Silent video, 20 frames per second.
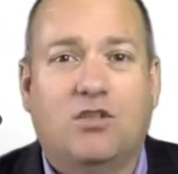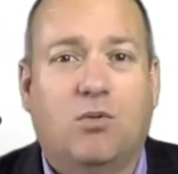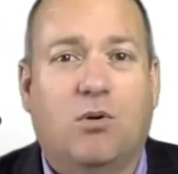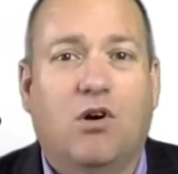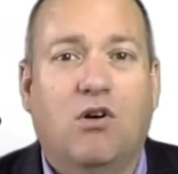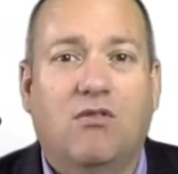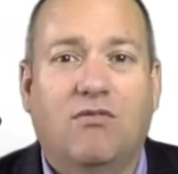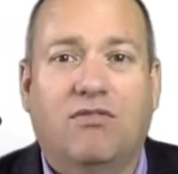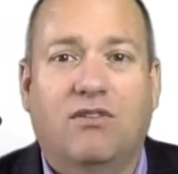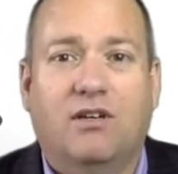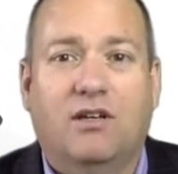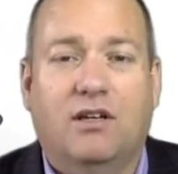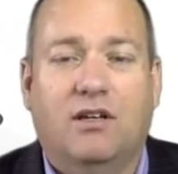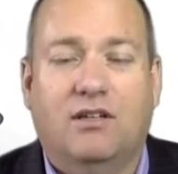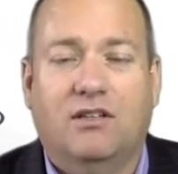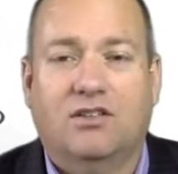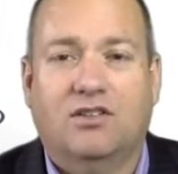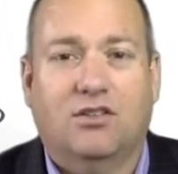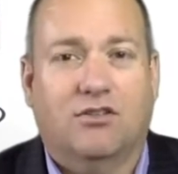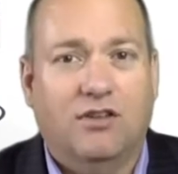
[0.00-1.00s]

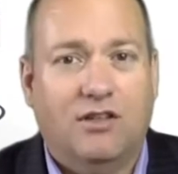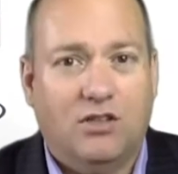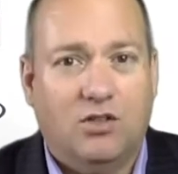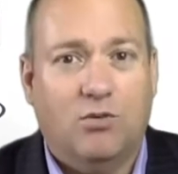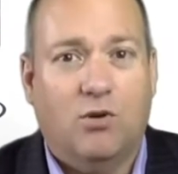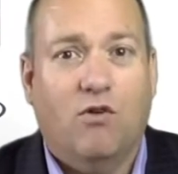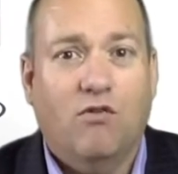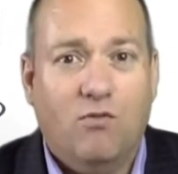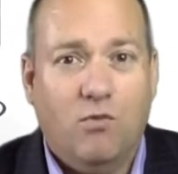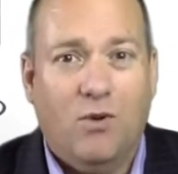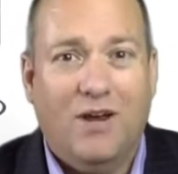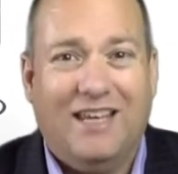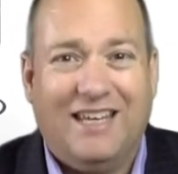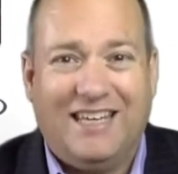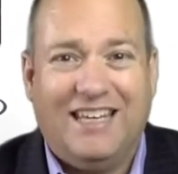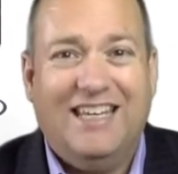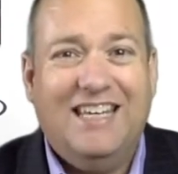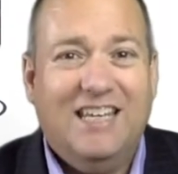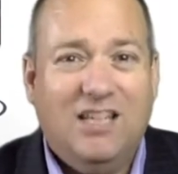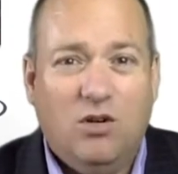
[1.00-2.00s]

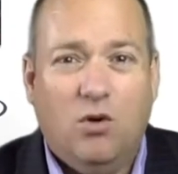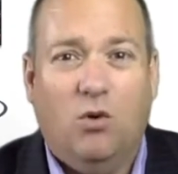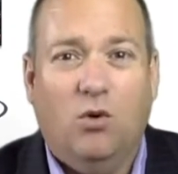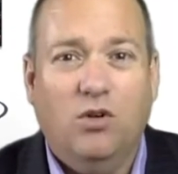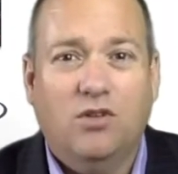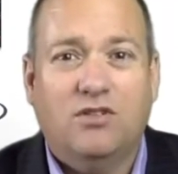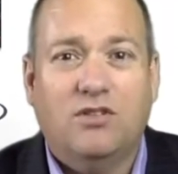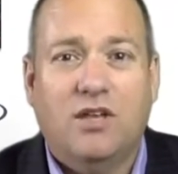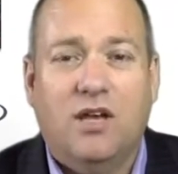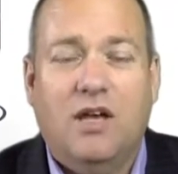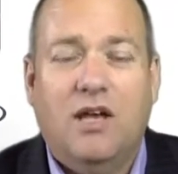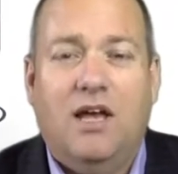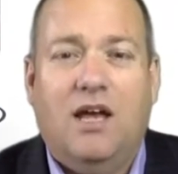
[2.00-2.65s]
12-week e-course